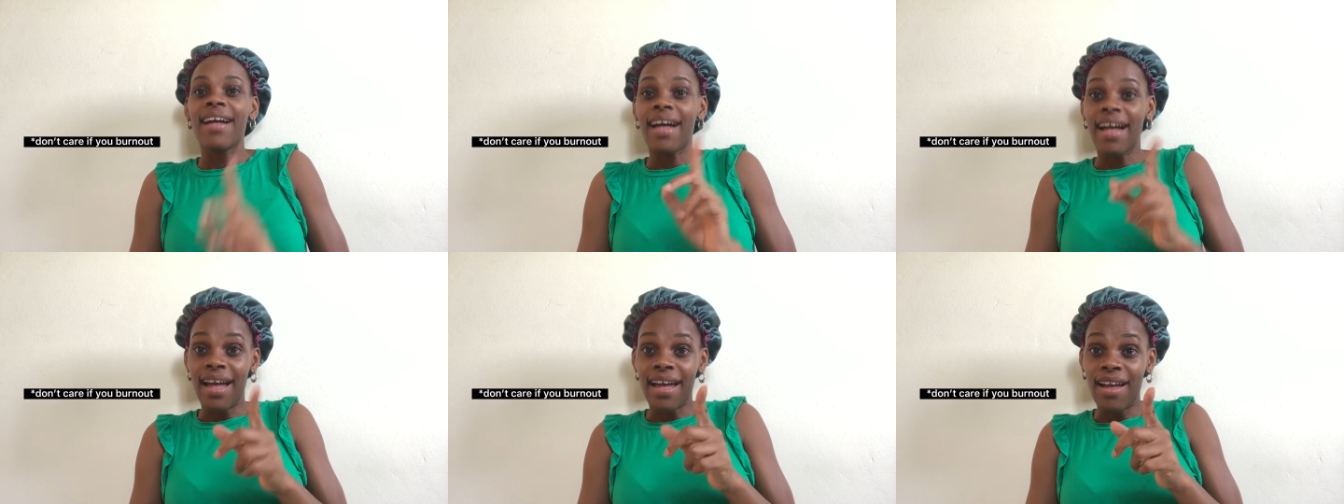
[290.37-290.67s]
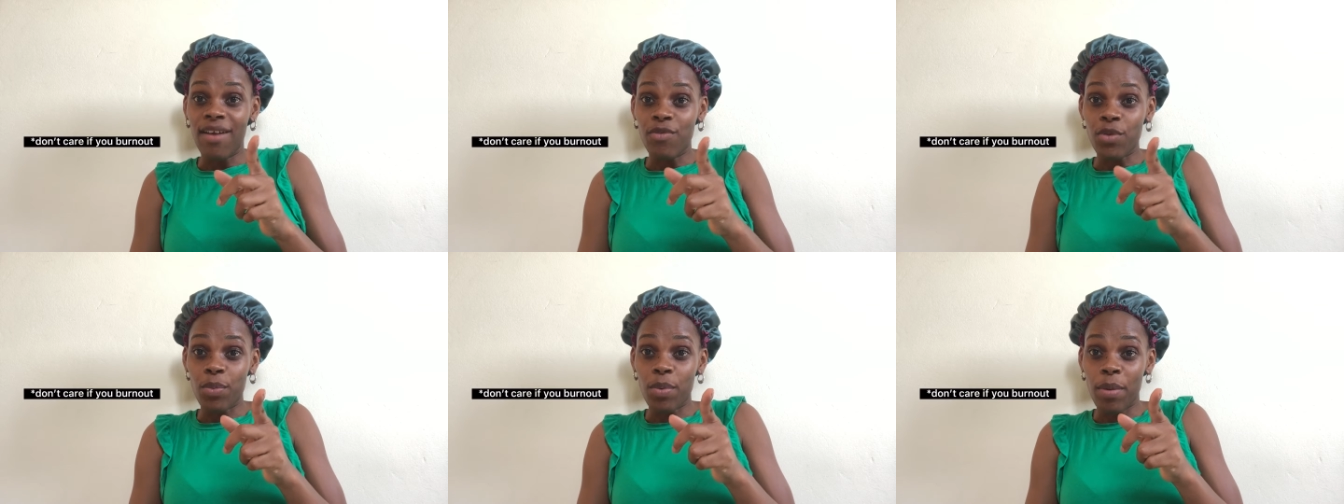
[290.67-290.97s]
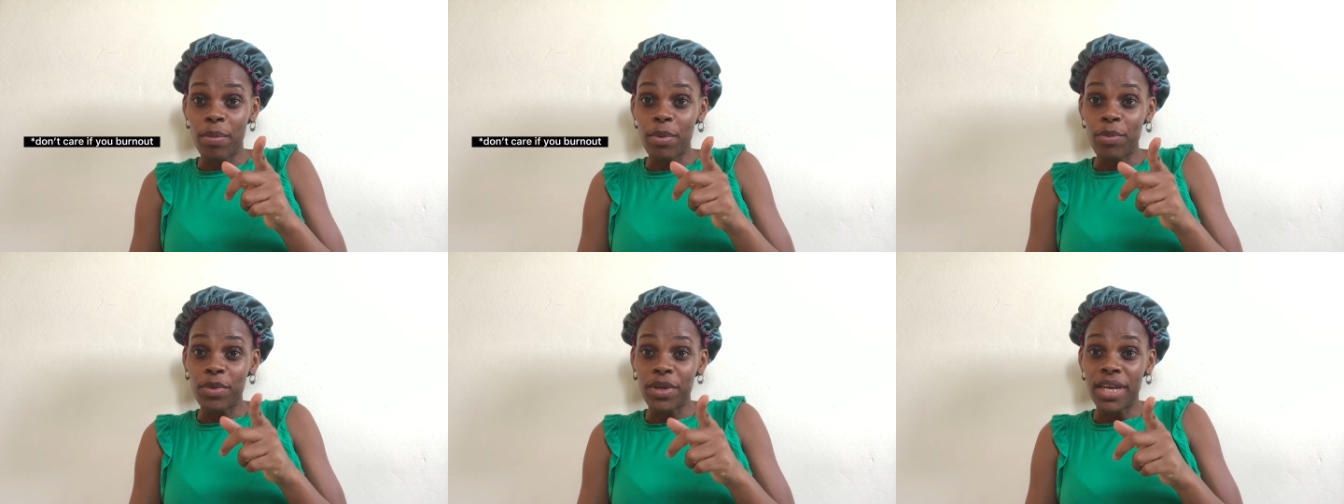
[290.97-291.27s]
I have a
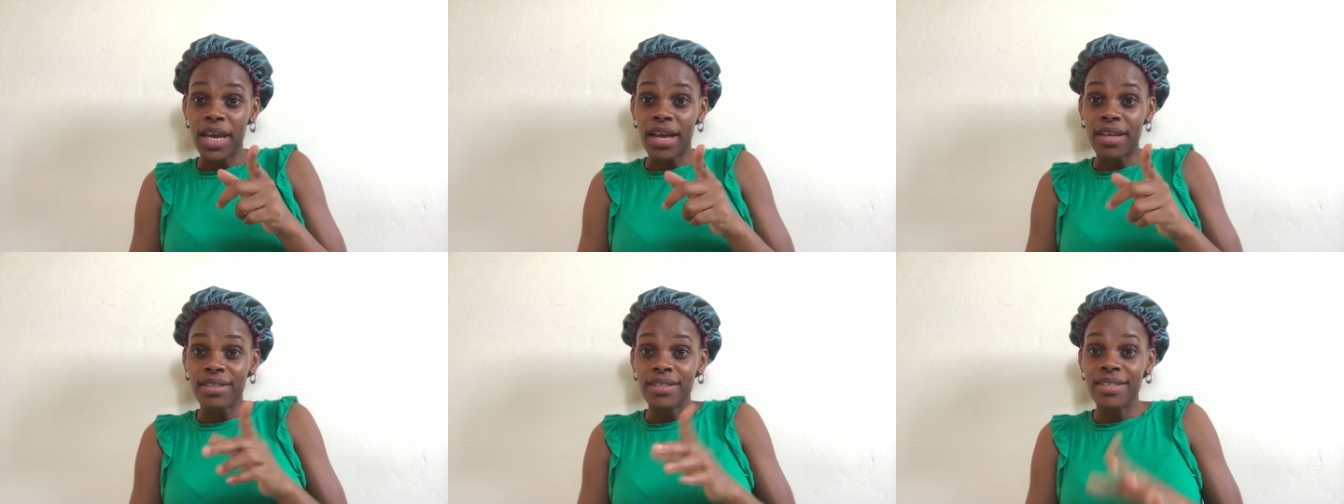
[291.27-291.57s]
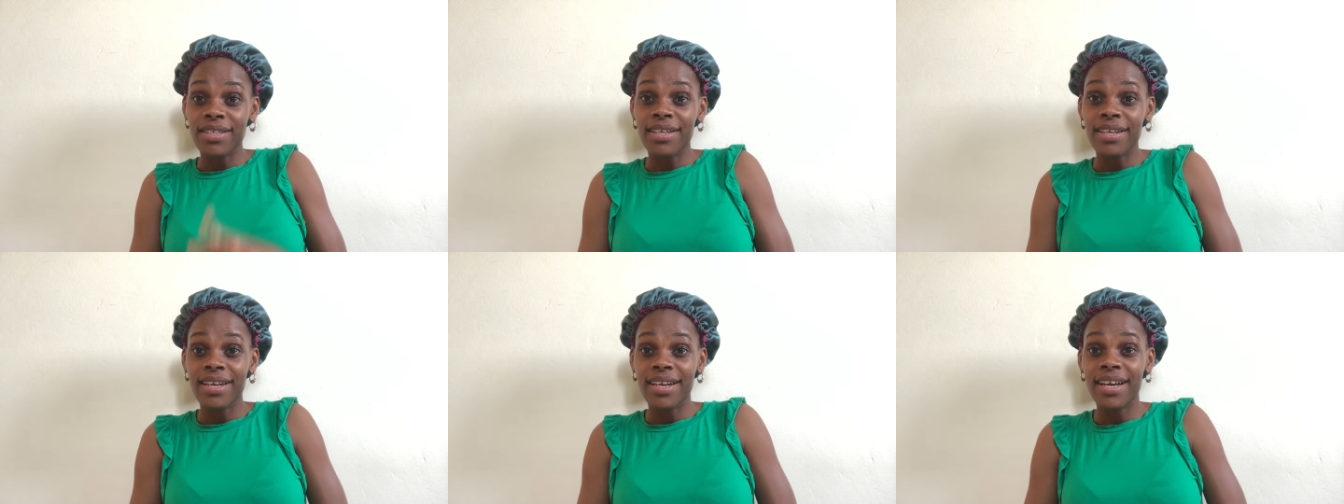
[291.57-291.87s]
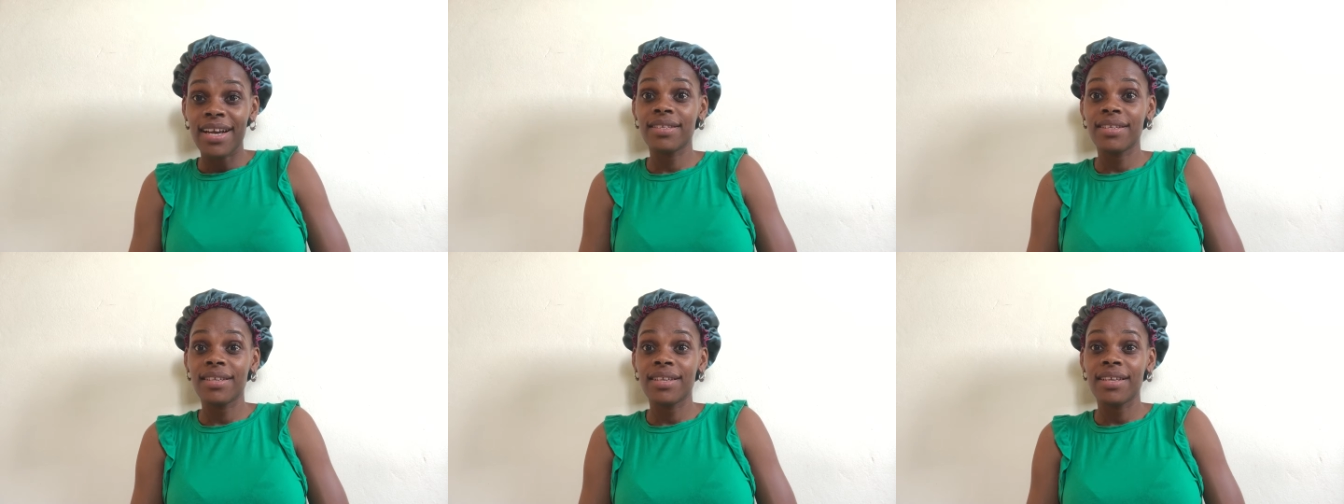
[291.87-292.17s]
problem with that.
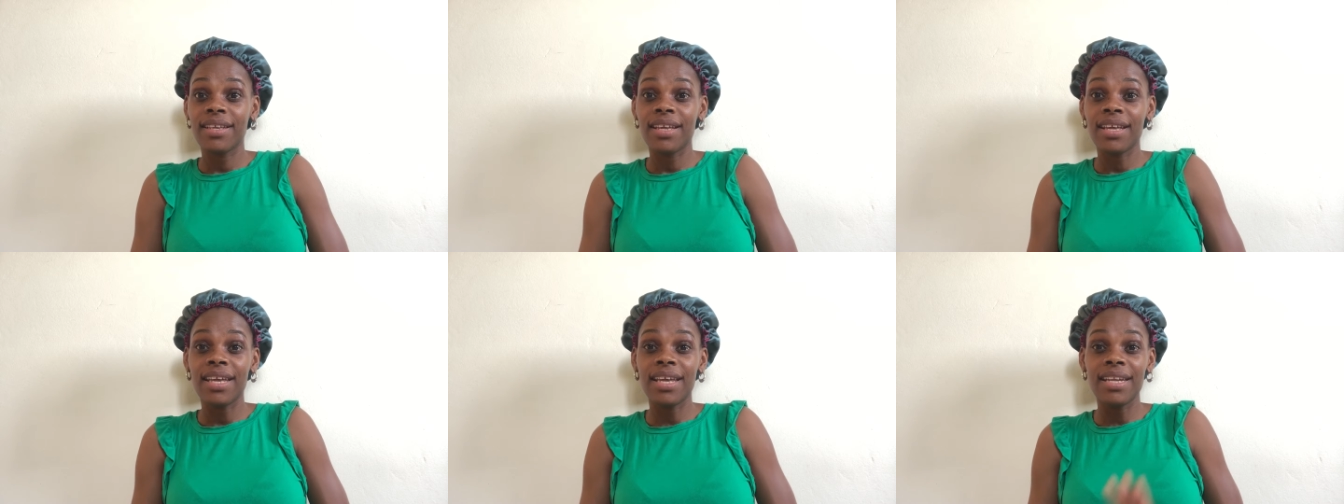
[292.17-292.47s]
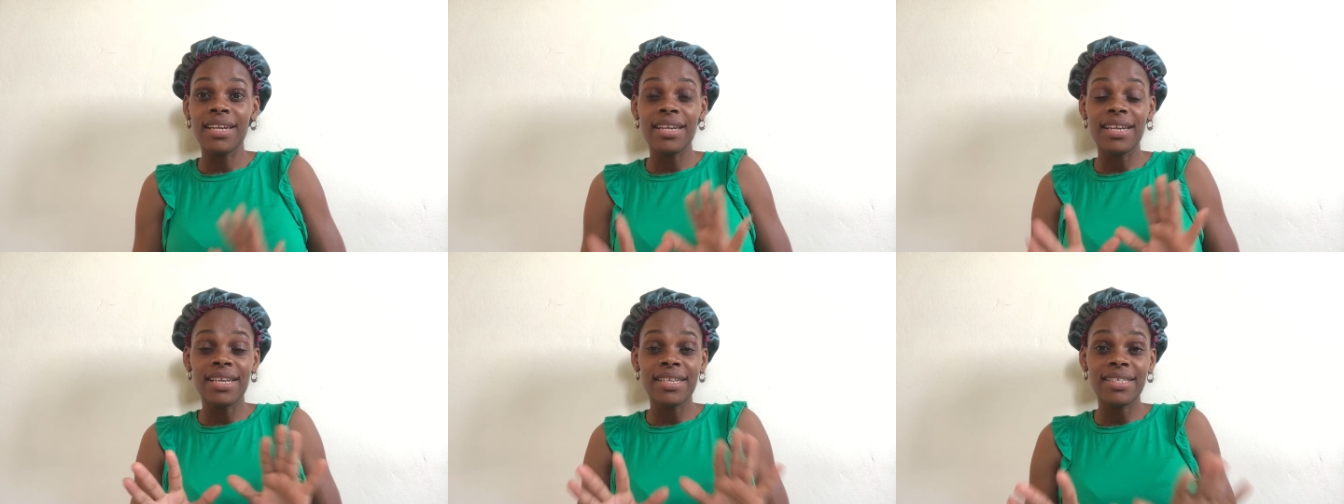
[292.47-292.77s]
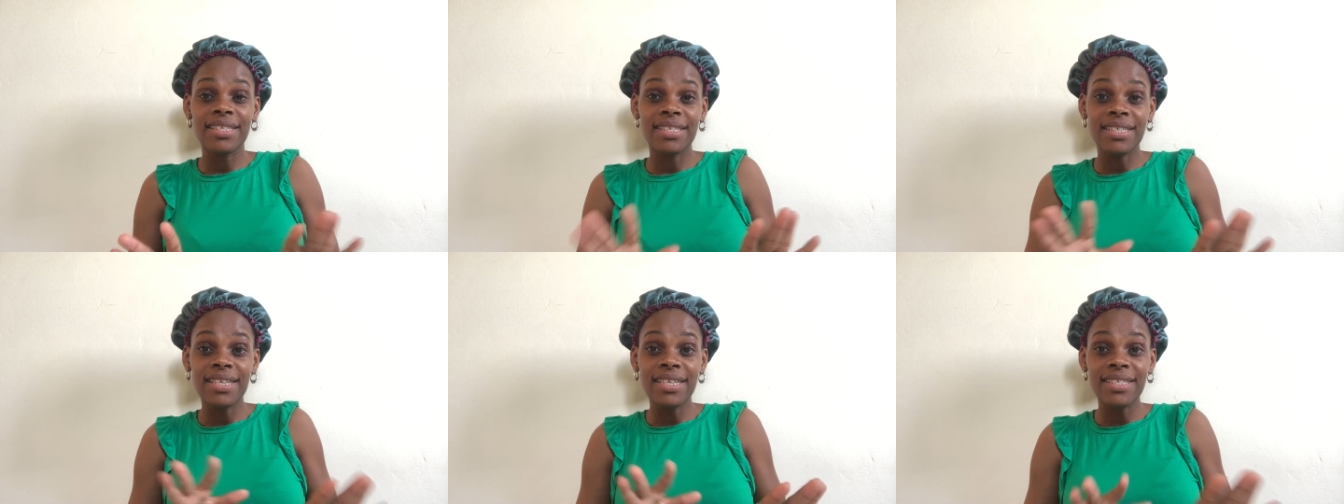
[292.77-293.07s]
In
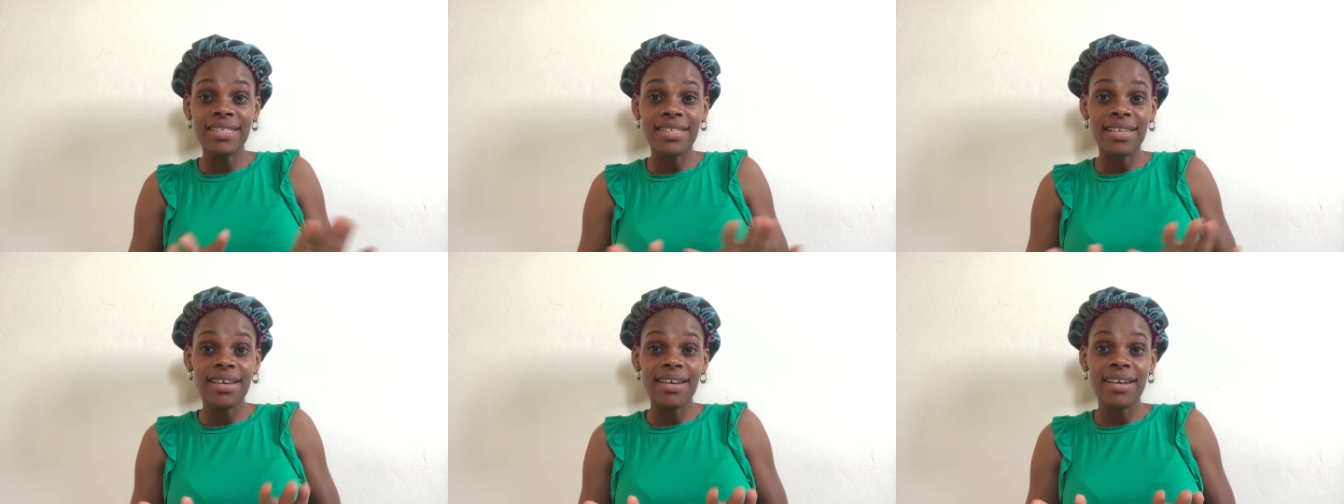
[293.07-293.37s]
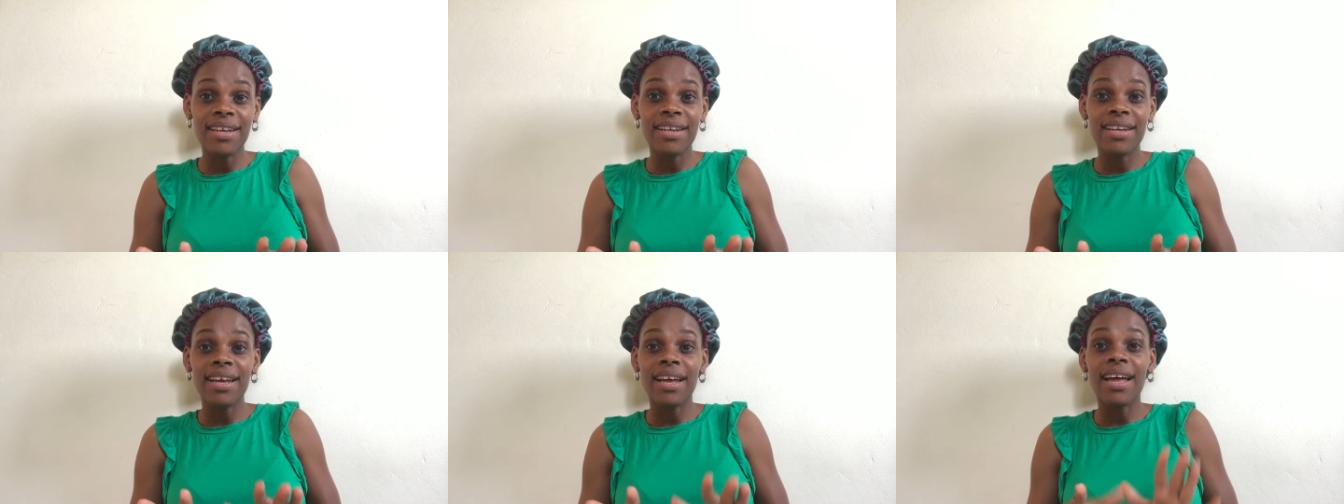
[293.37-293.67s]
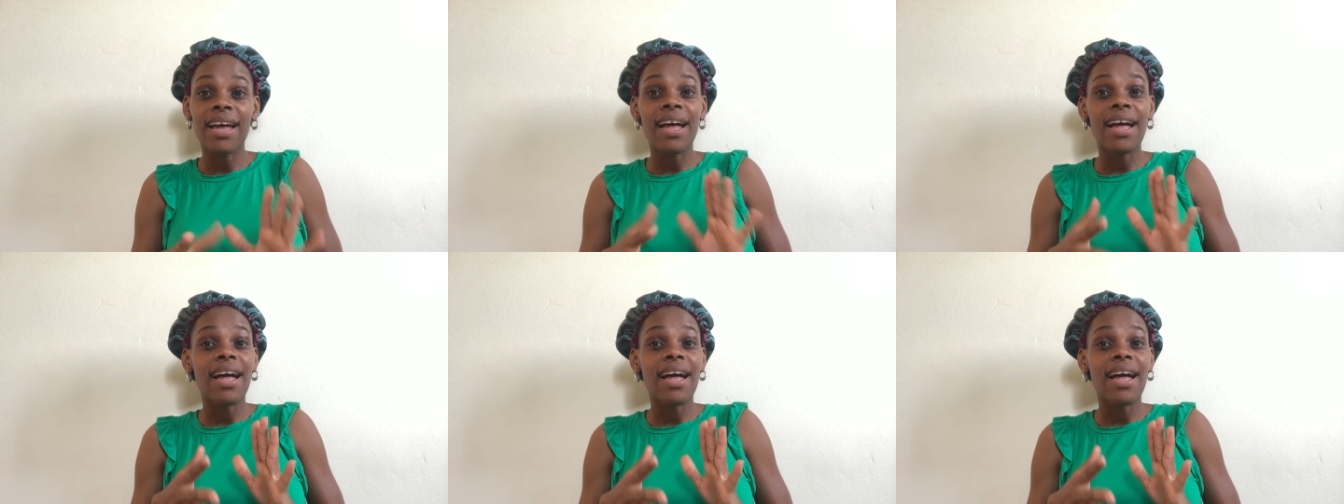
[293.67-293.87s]
this season,